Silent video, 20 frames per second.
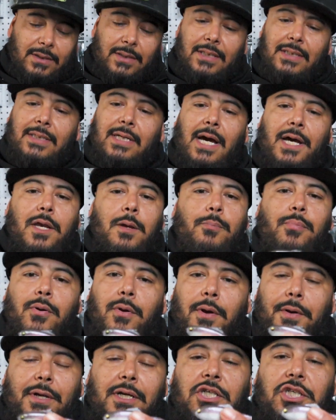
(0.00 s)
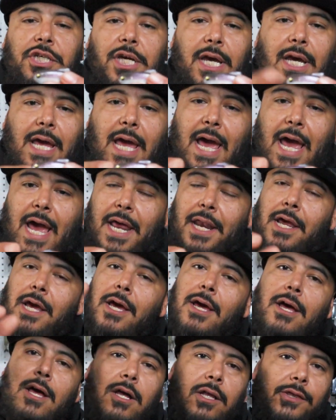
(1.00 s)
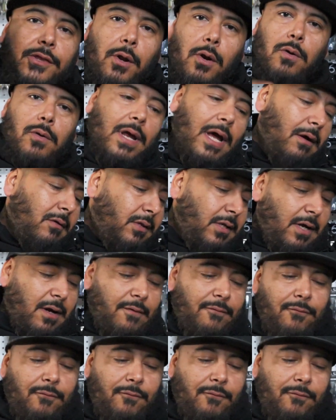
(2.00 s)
Designed to put on a jig head, thrown out there,